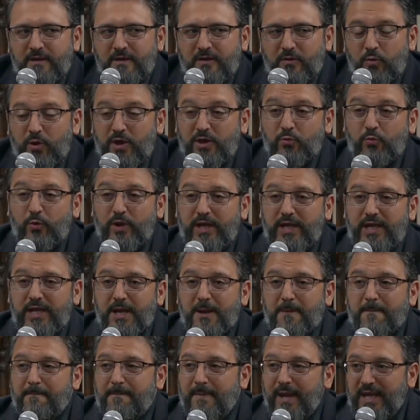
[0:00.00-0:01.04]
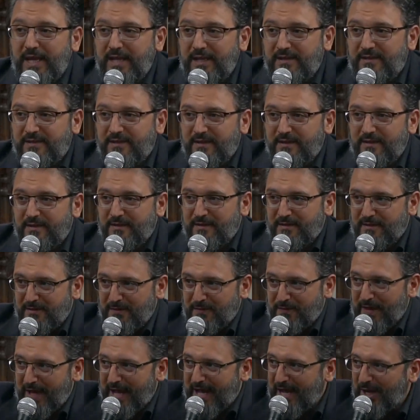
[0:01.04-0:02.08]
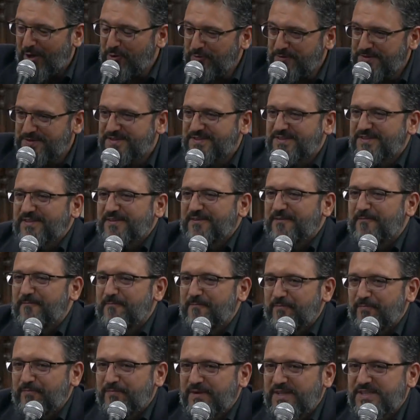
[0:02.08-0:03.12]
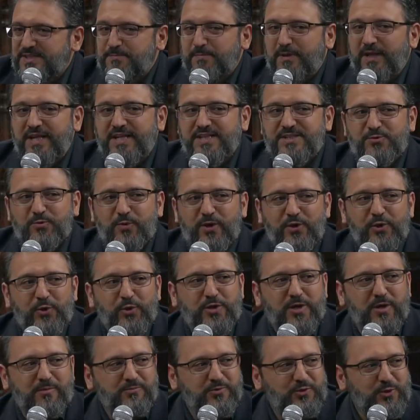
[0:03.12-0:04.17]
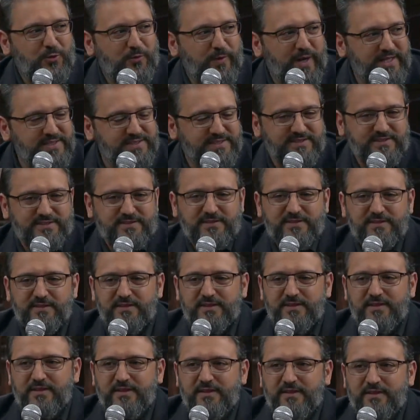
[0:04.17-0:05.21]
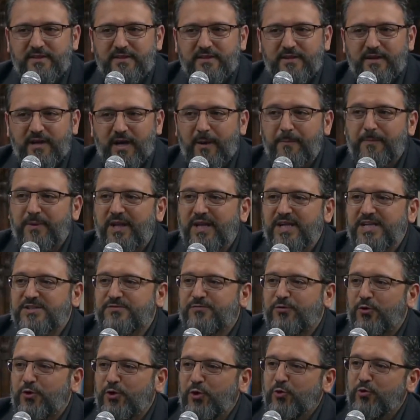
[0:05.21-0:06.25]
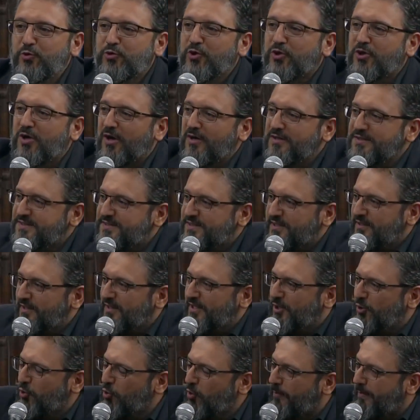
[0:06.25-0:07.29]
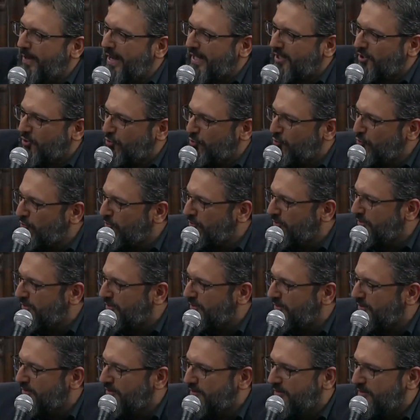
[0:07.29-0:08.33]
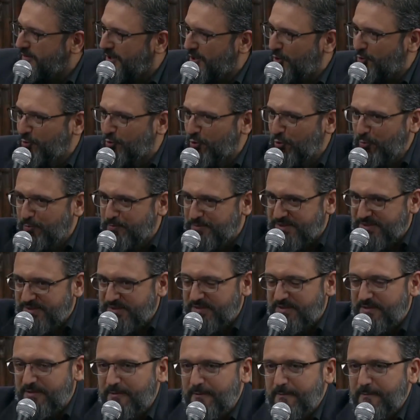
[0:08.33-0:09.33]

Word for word: When we made the house, this place where you come to rest, a place for you to constantly go back to in groups.